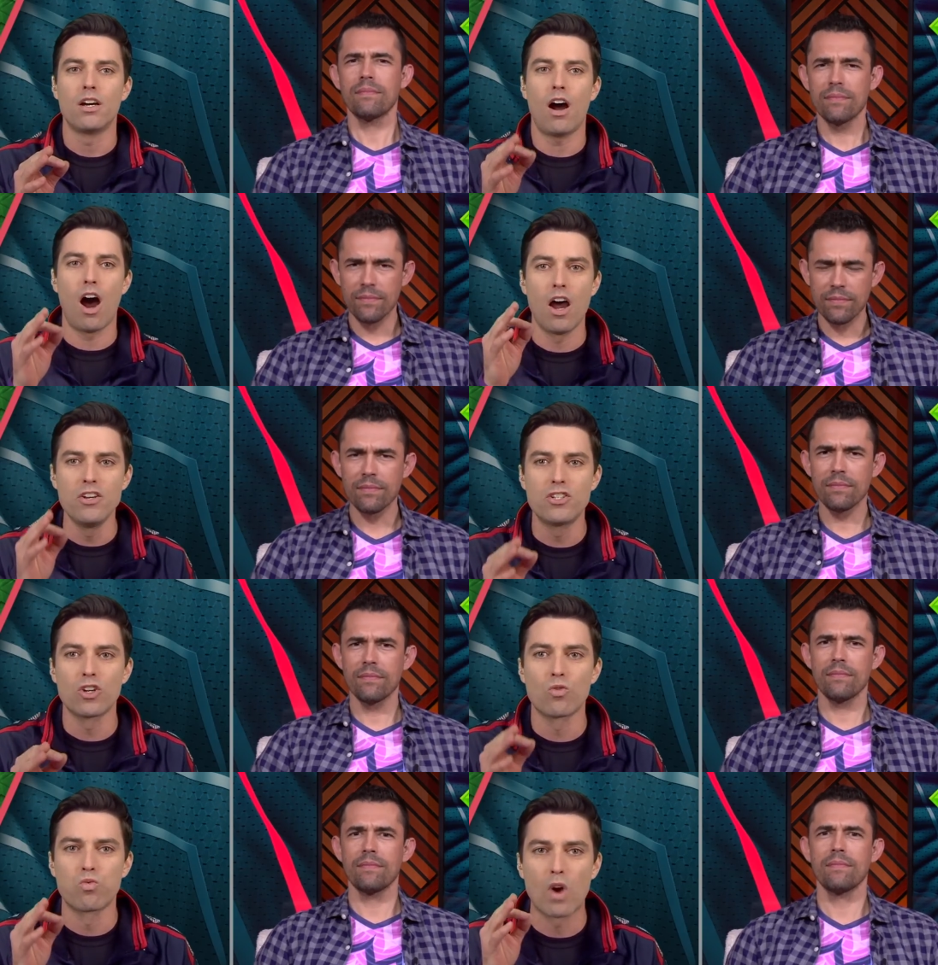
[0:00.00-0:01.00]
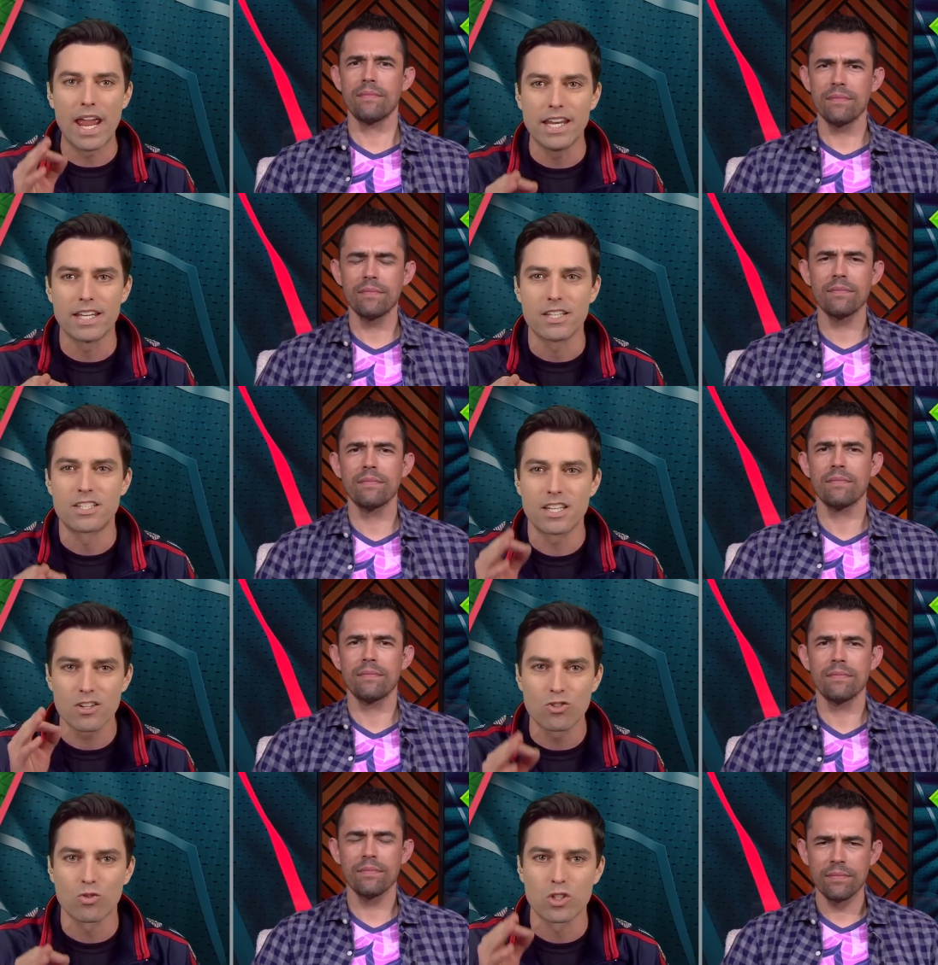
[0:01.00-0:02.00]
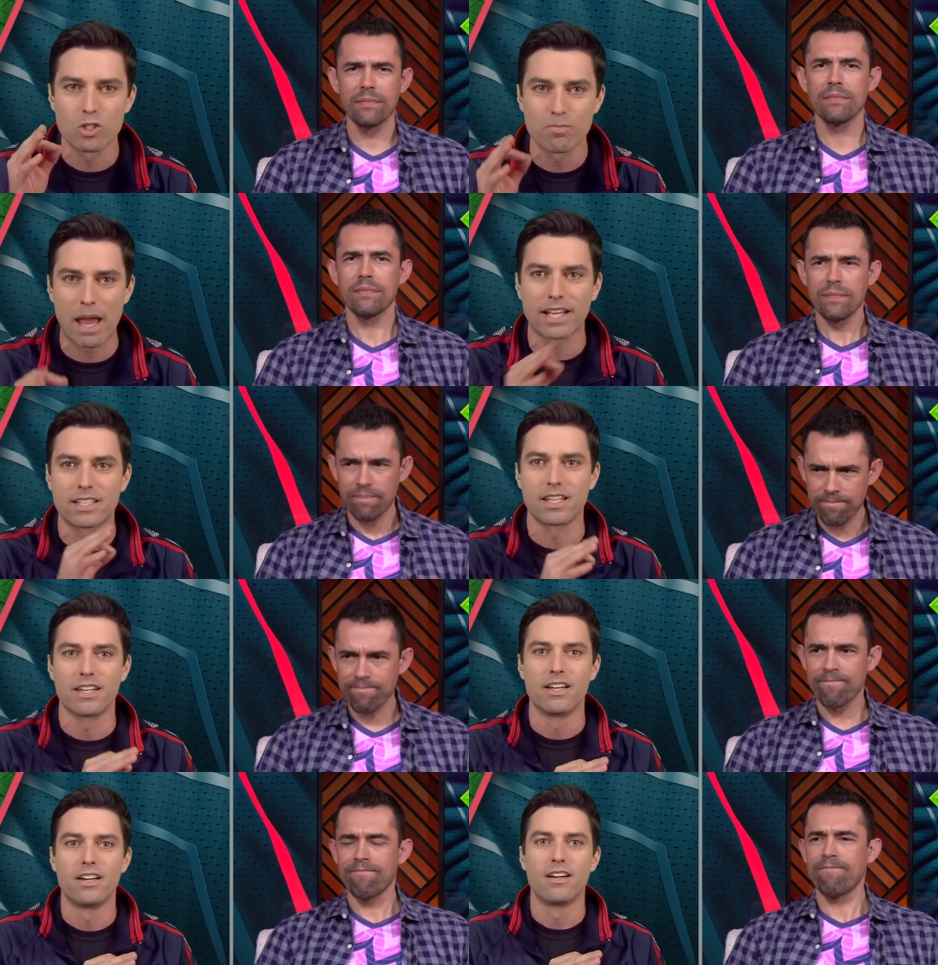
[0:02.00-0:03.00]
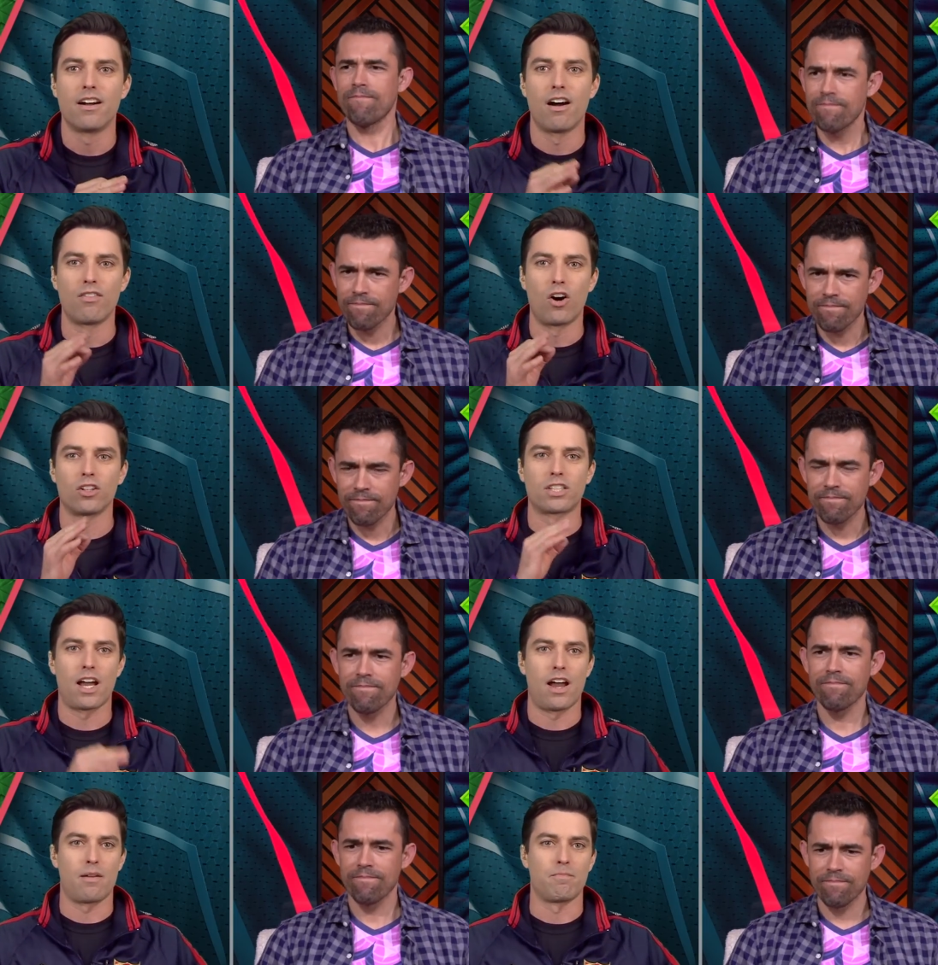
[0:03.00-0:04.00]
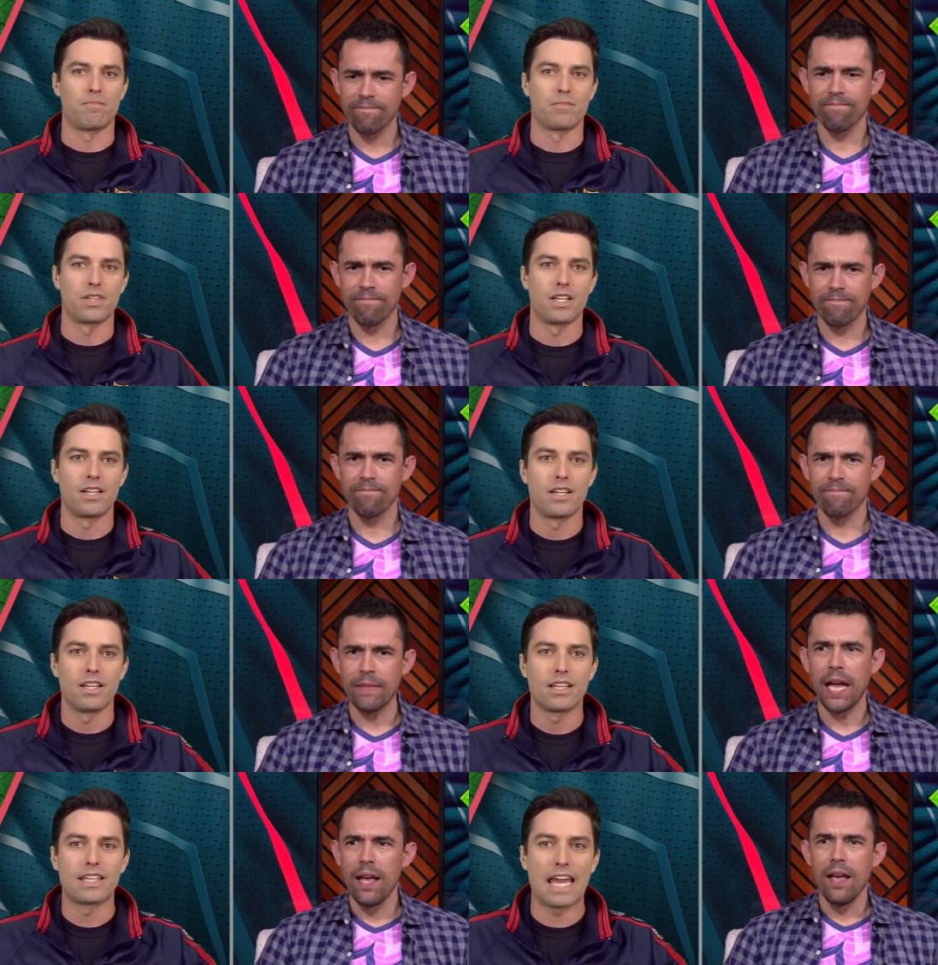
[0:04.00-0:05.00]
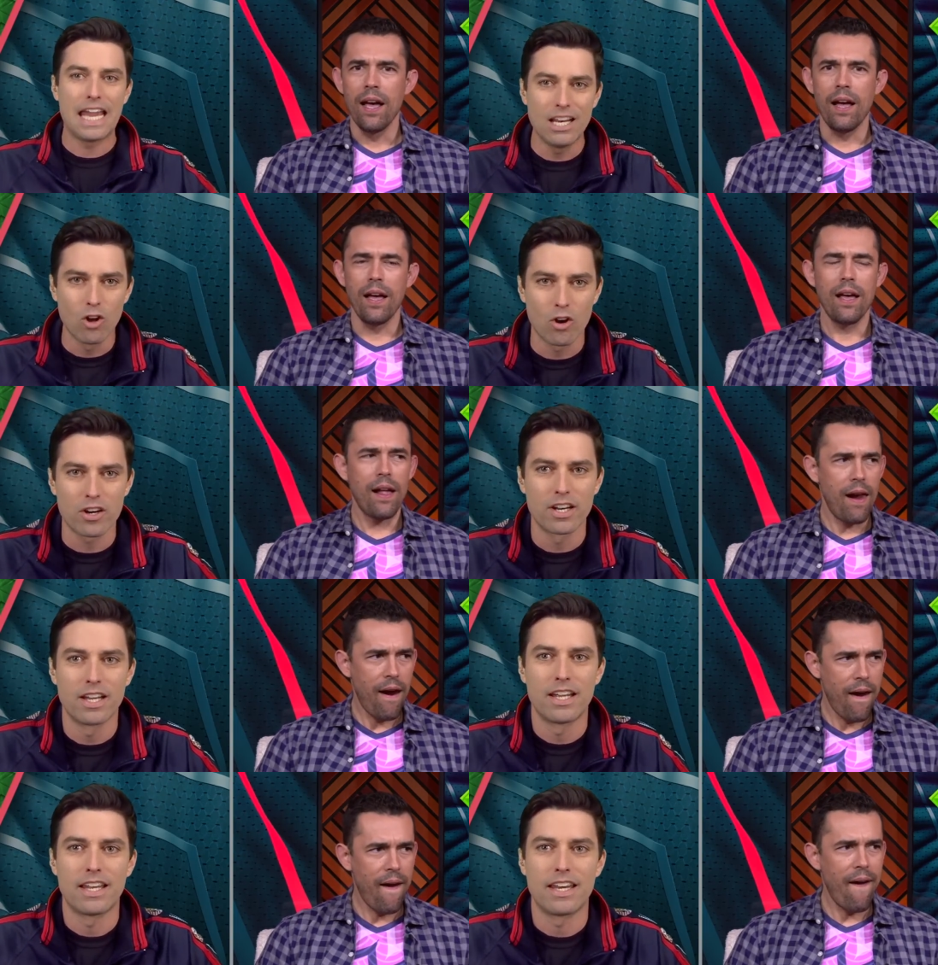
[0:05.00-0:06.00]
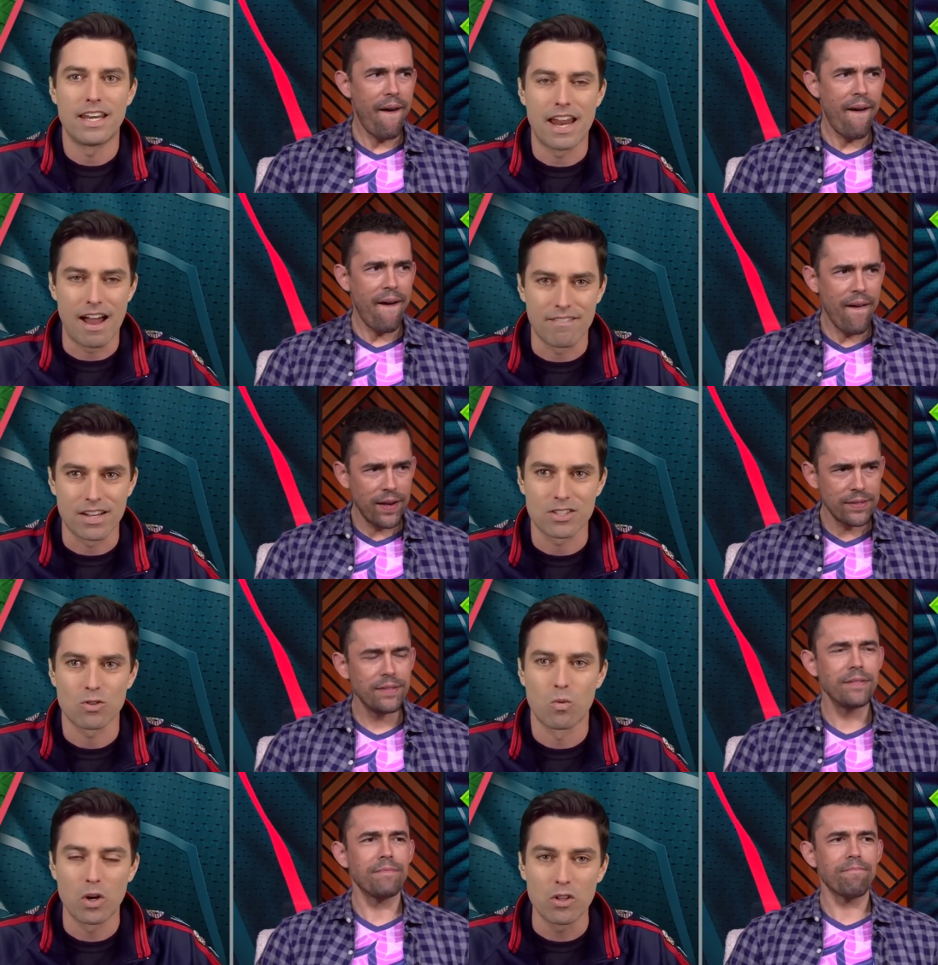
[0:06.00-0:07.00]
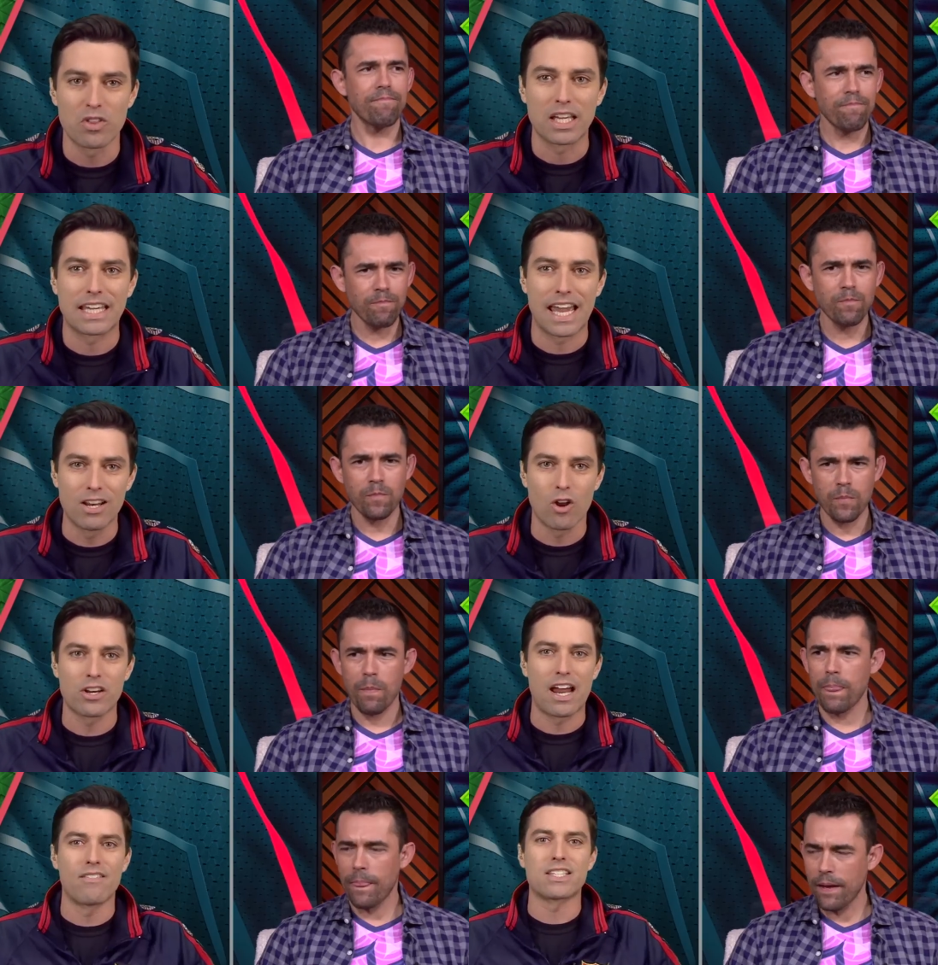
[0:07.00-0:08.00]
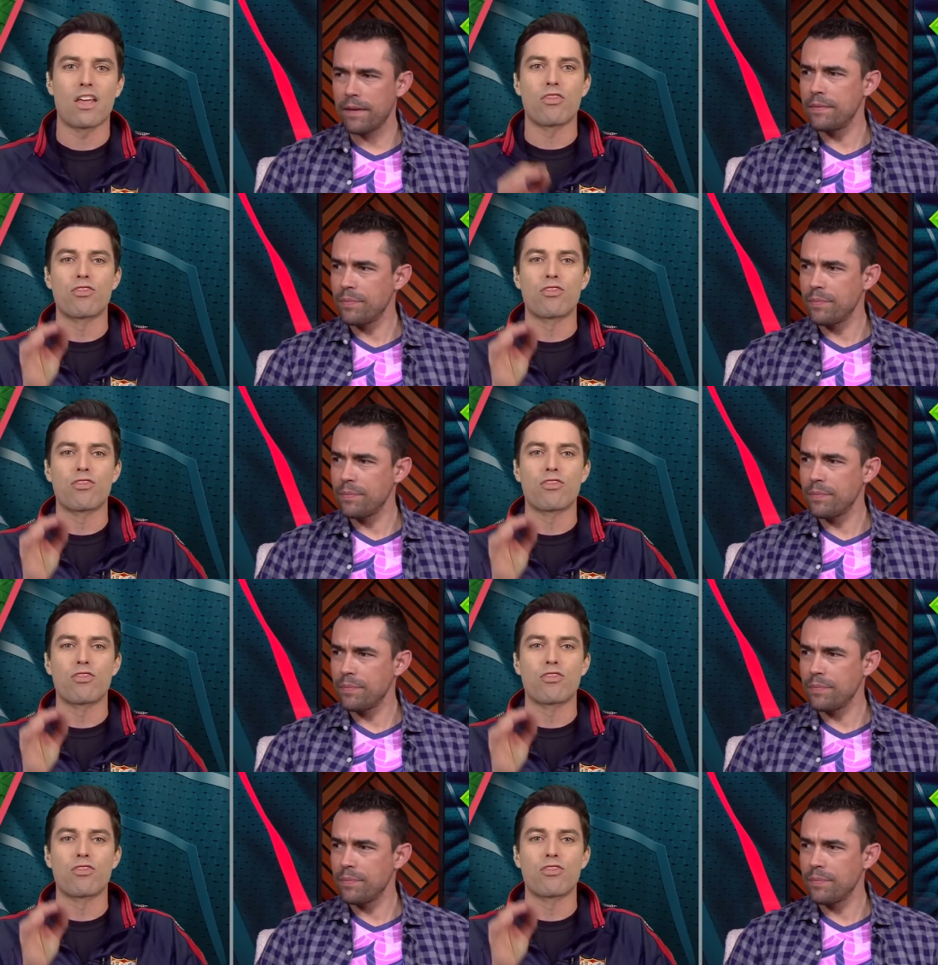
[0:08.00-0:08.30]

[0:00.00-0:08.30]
Speaker 1: underrated, disrespected of all time. Keylor Navas. What do you think? Keylor Navas at